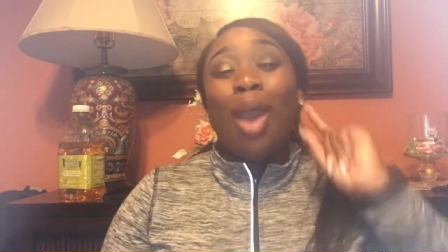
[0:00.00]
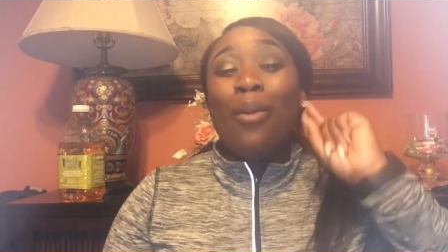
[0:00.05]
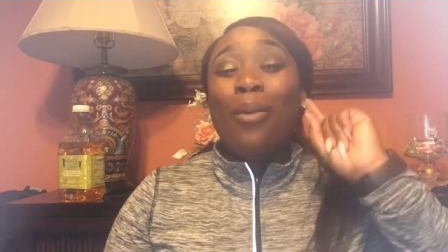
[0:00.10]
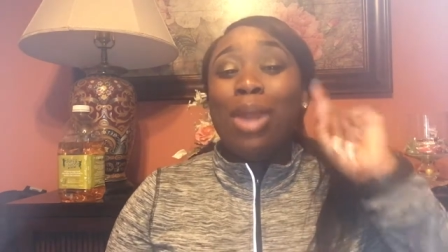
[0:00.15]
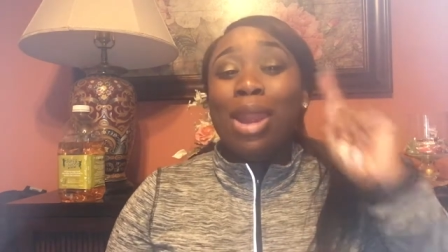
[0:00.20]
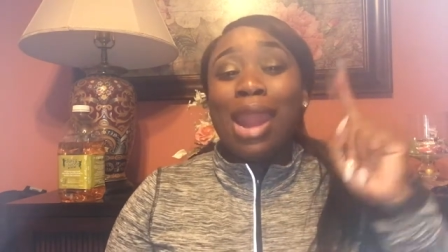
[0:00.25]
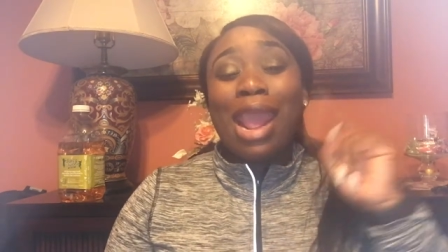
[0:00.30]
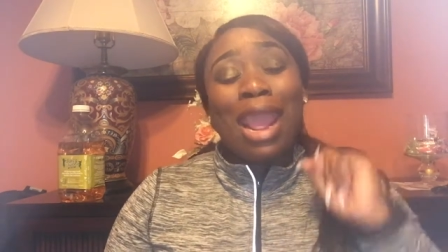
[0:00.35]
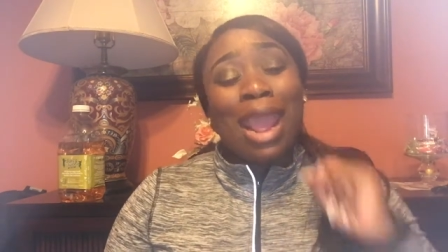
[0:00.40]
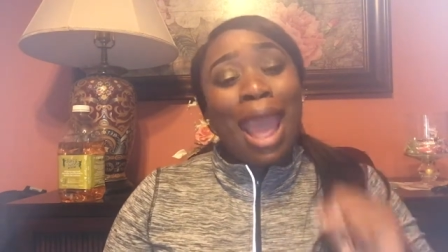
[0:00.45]

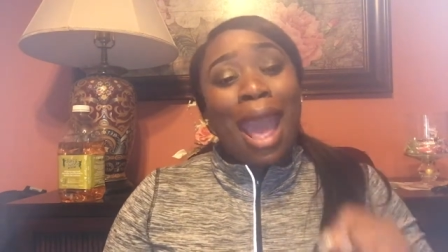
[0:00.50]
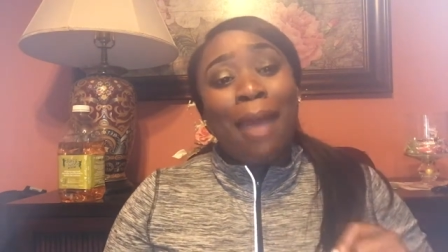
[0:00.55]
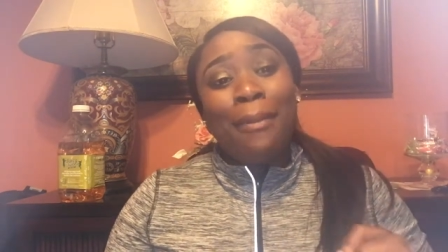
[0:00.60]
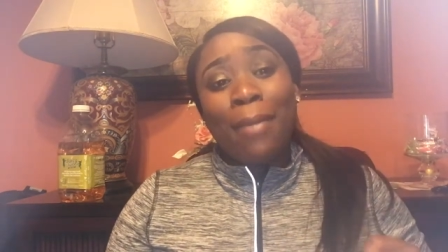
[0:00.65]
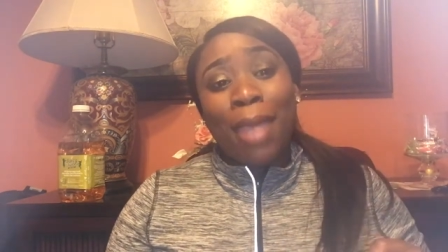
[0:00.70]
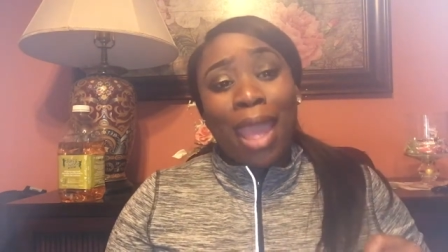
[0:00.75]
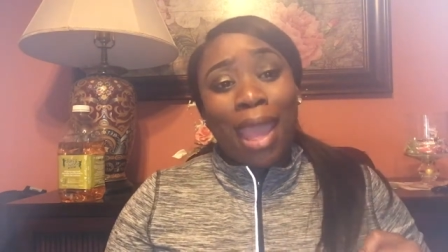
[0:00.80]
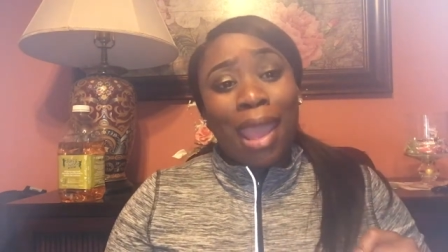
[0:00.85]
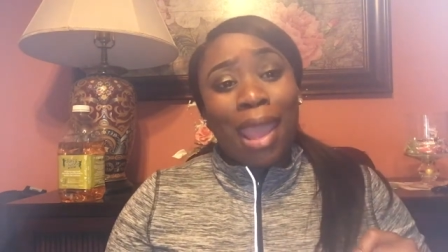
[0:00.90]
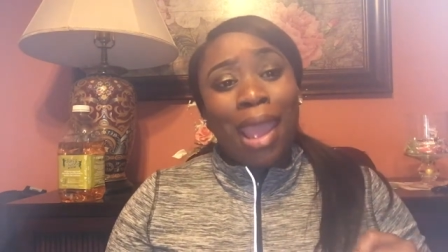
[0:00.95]
When they got
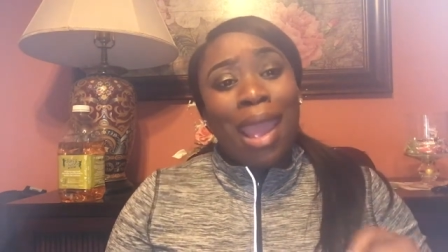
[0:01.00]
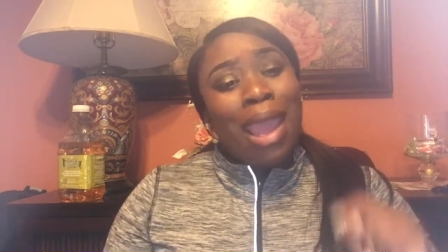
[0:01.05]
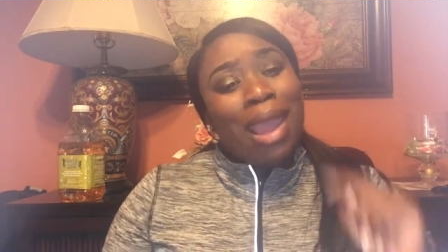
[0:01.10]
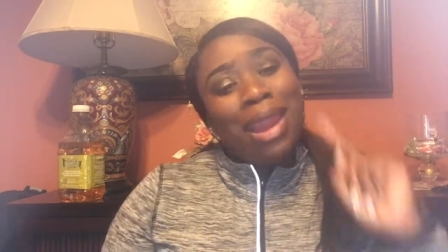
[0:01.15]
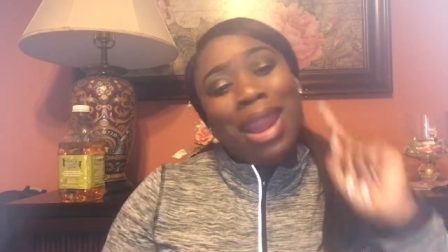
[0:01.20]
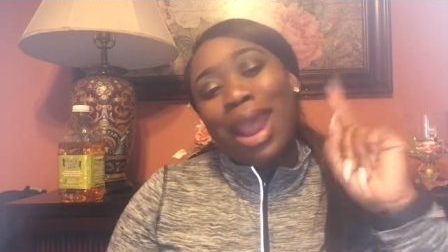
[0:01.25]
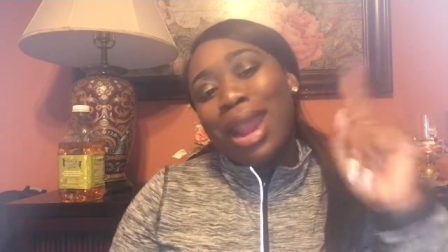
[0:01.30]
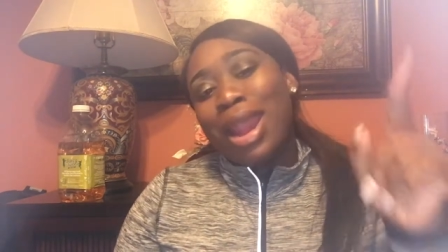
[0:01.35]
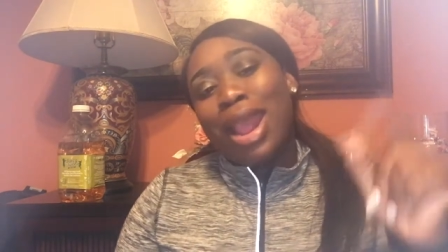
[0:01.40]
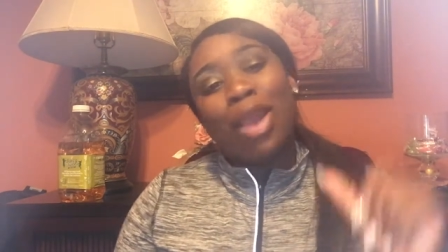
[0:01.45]
mad,
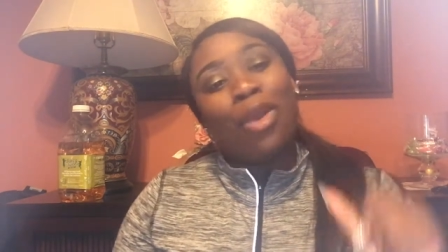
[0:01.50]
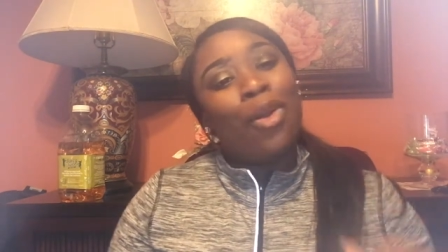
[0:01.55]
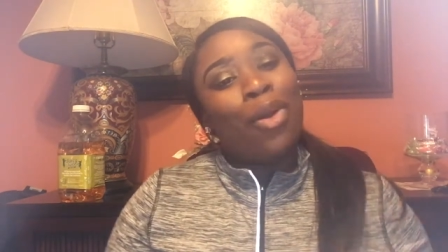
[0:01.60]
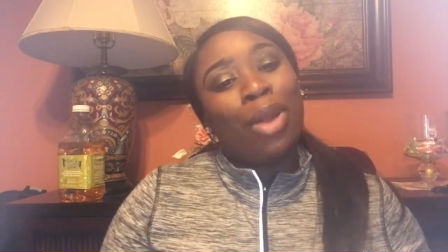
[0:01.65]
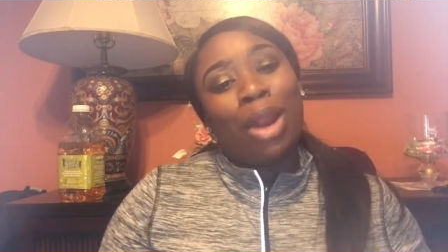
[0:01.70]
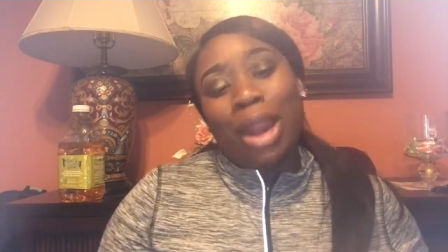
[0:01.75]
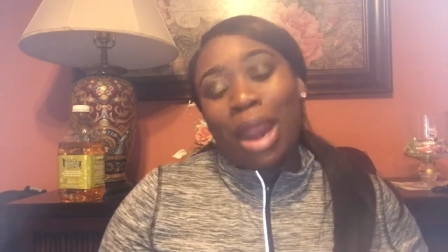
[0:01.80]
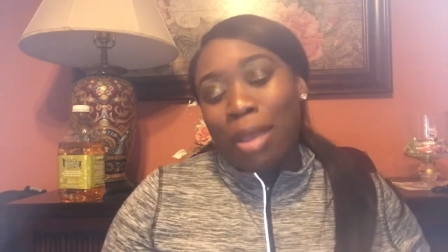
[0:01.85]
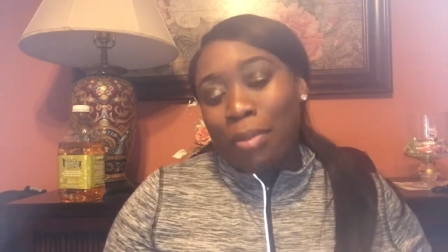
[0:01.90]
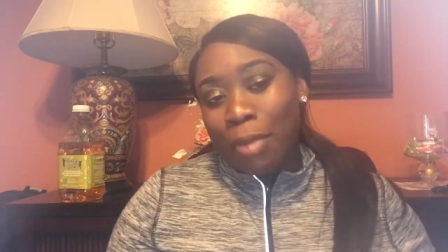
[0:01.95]
they didn't go
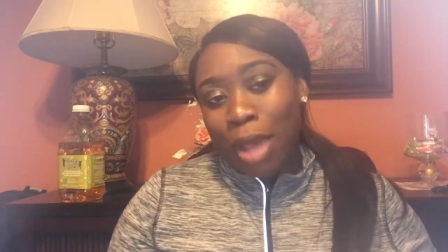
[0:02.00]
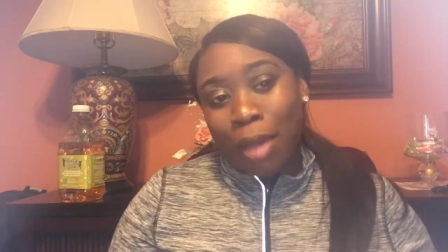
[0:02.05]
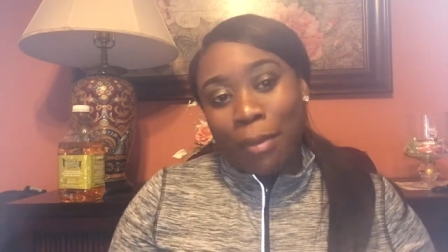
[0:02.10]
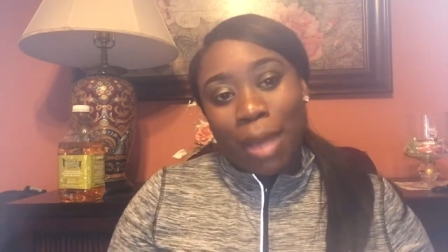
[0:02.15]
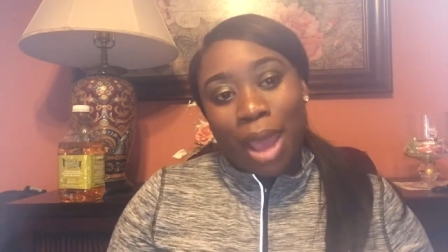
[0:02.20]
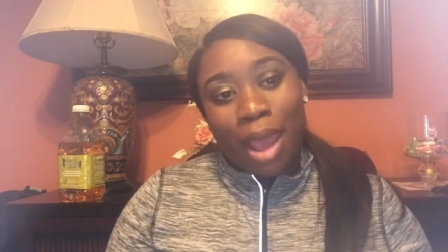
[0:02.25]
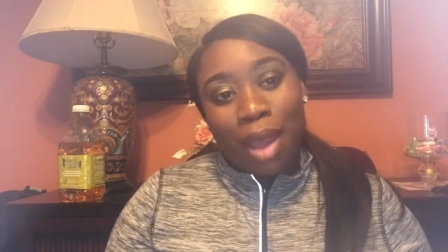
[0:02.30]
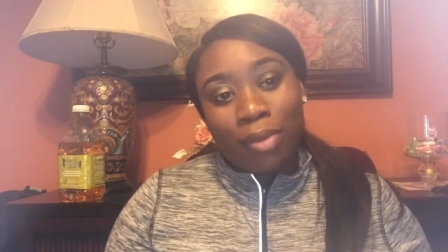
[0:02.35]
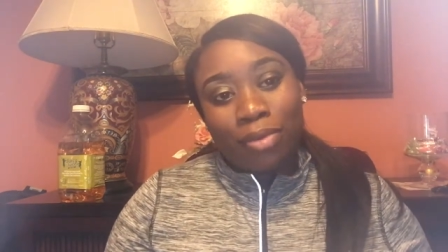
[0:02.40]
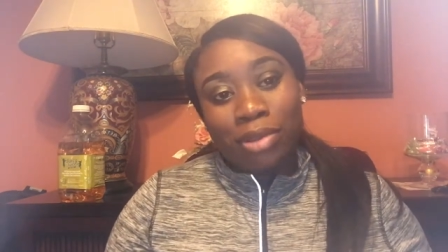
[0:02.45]
to their mama
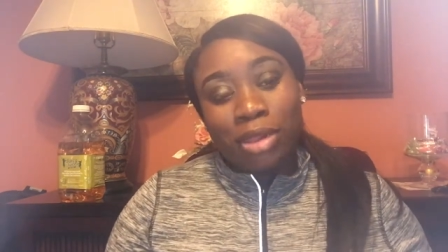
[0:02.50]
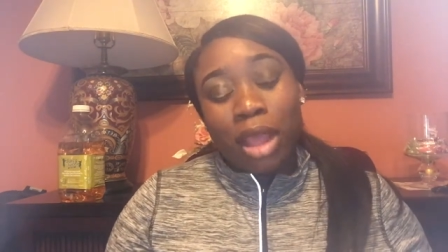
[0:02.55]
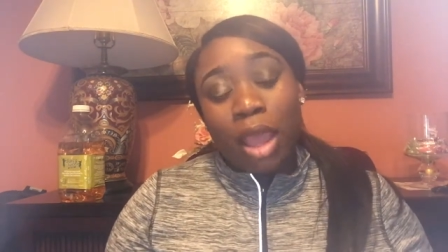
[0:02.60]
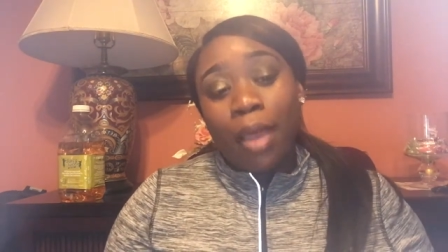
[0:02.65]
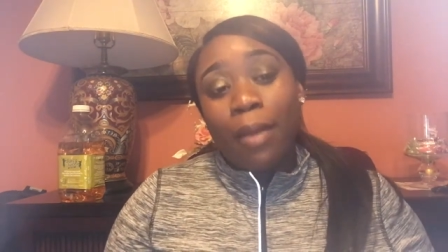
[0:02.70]
house